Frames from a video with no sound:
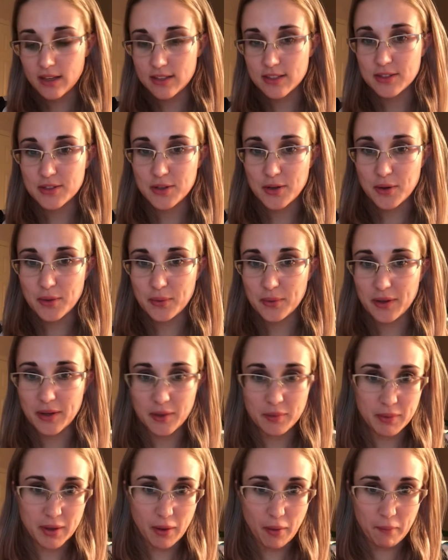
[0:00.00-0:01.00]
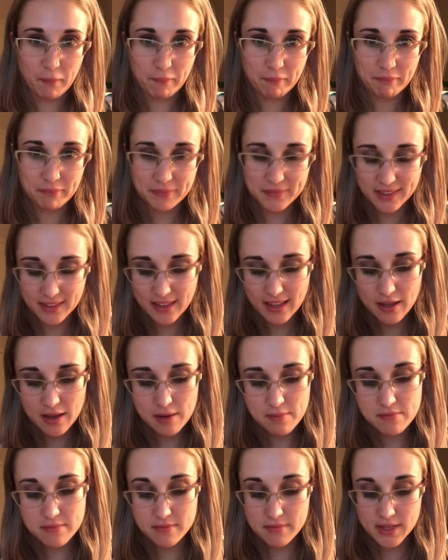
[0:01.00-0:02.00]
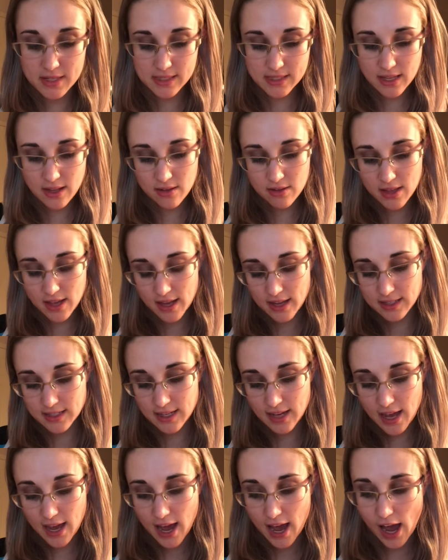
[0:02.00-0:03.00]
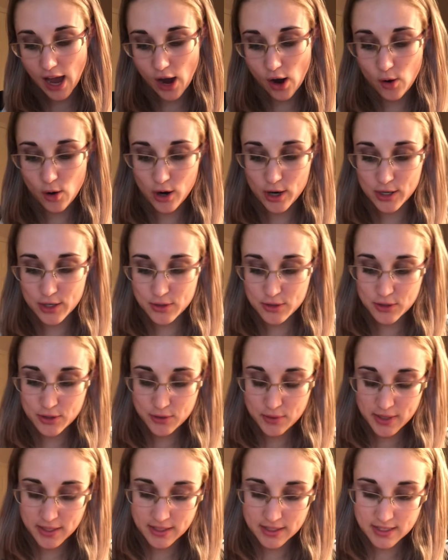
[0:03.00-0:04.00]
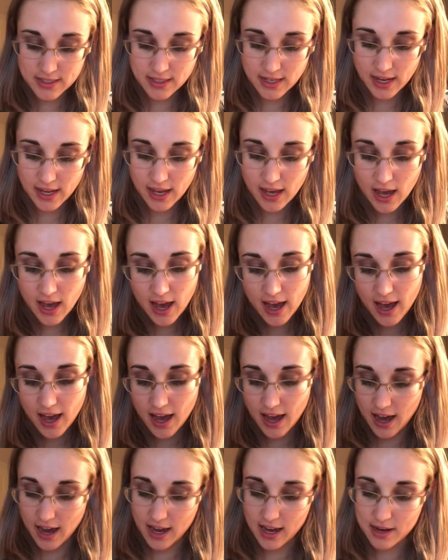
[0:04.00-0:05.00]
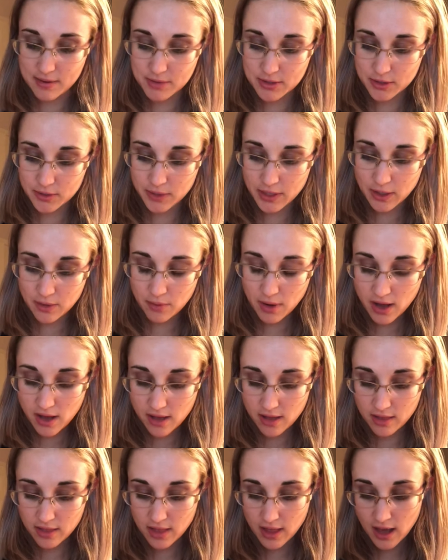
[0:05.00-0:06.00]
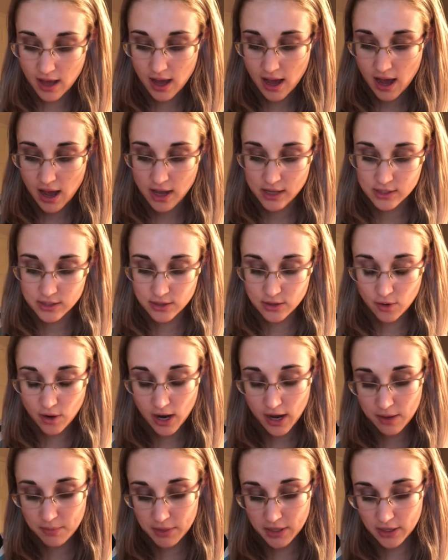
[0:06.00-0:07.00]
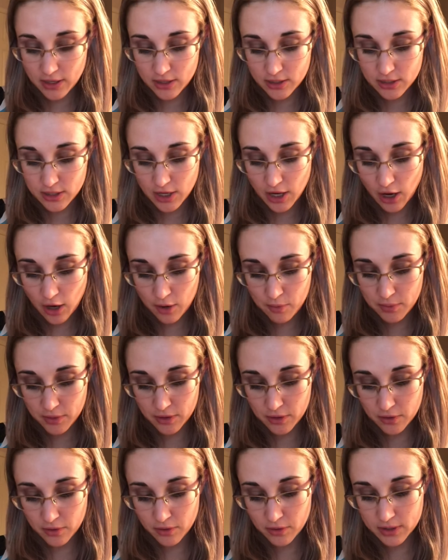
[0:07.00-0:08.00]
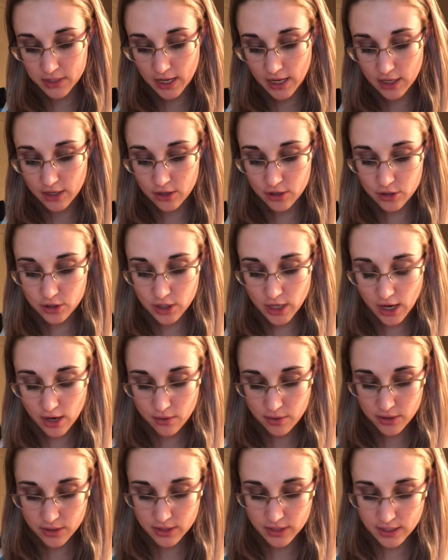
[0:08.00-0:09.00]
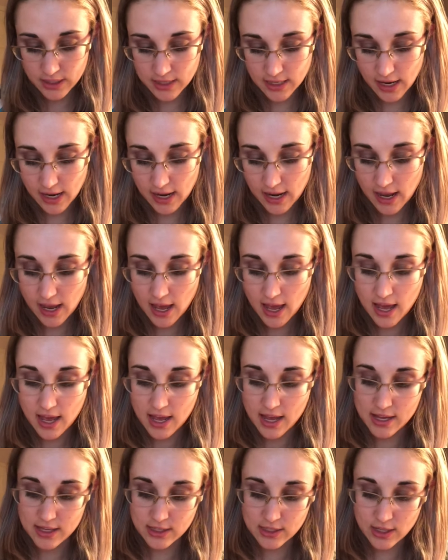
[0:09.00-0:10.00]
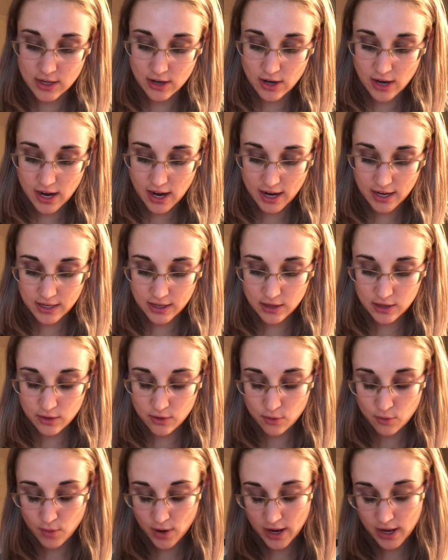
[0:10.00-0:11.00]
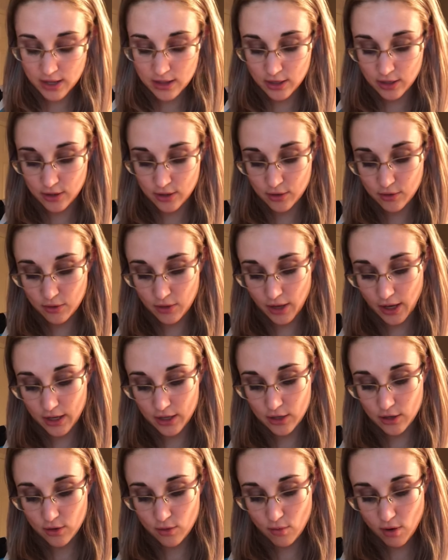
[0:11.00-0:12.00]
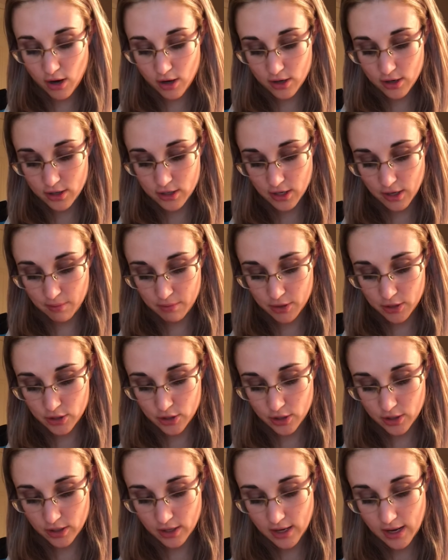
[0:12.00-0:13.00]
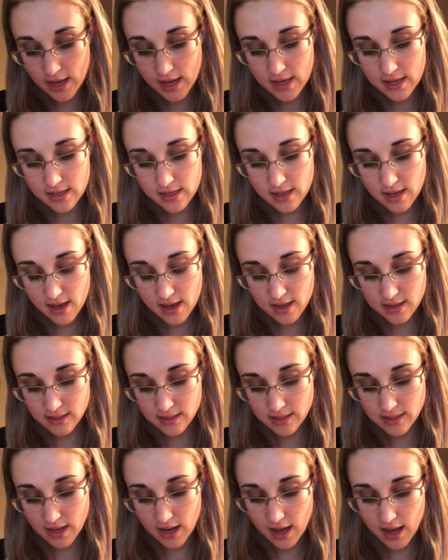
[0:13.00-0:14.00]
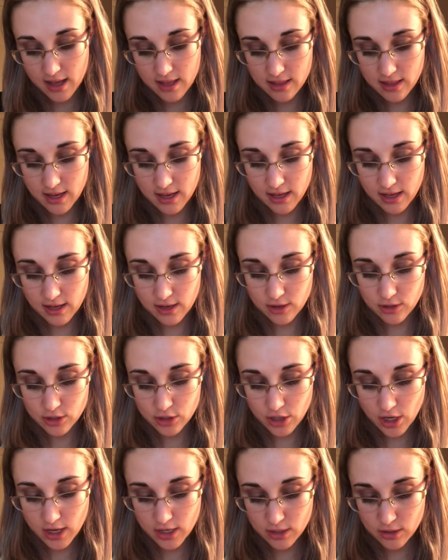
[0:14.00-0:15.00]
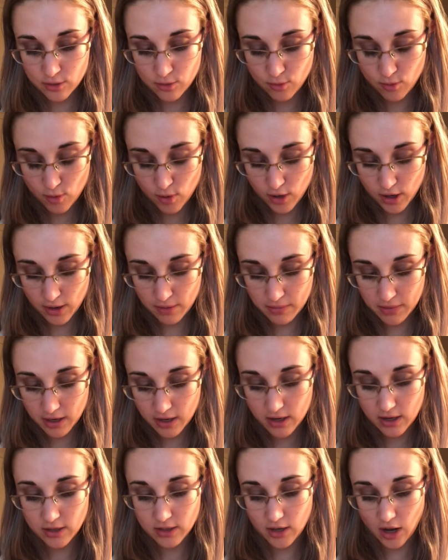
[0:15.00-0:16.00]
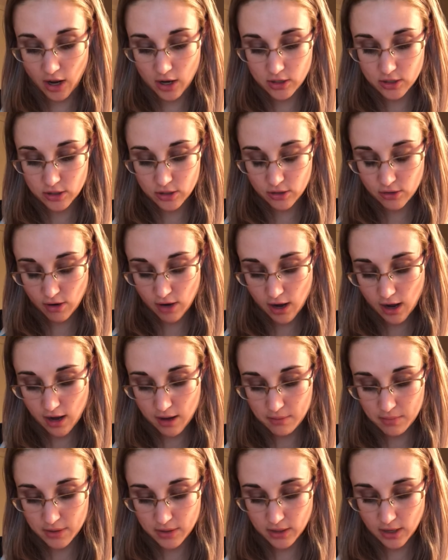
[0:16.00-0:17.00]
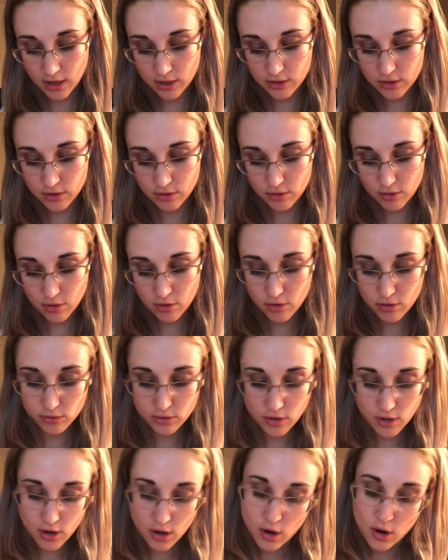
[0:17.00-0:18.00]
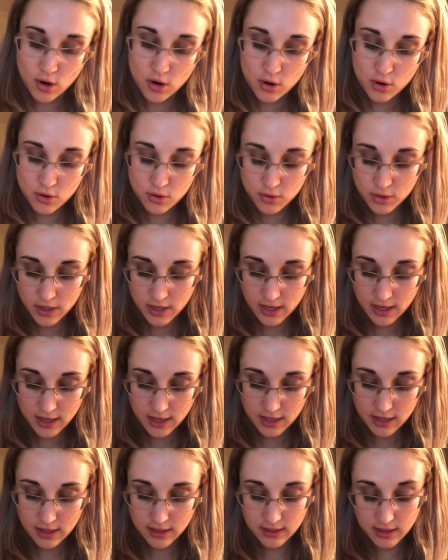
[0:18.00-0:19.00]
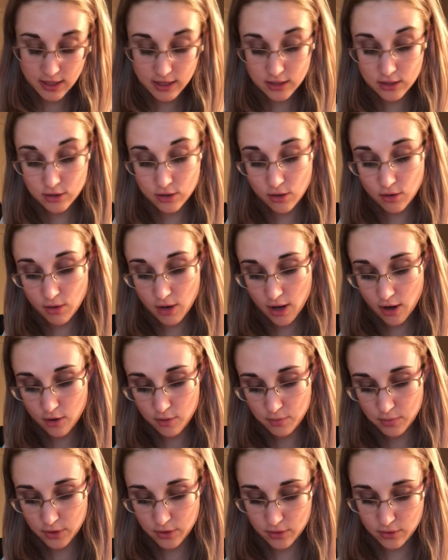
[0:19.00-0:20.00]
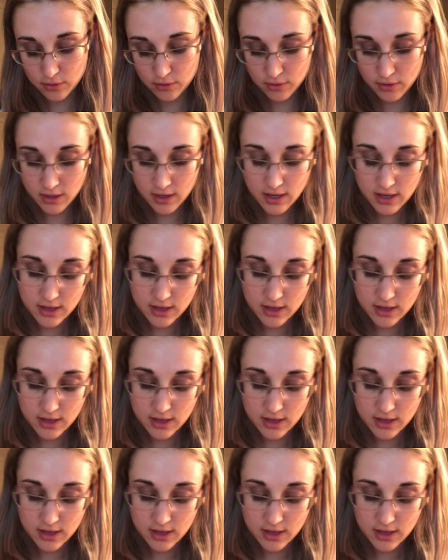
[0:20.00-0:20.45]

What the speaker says: So here we go. Miss Owlette, how are you doing today? I am doing well. So I'm here to help you take your shower today. Is there any way that you like your water temperature? Yes, I like it just warm, not too hot but not too cold. Okay, let's go help you.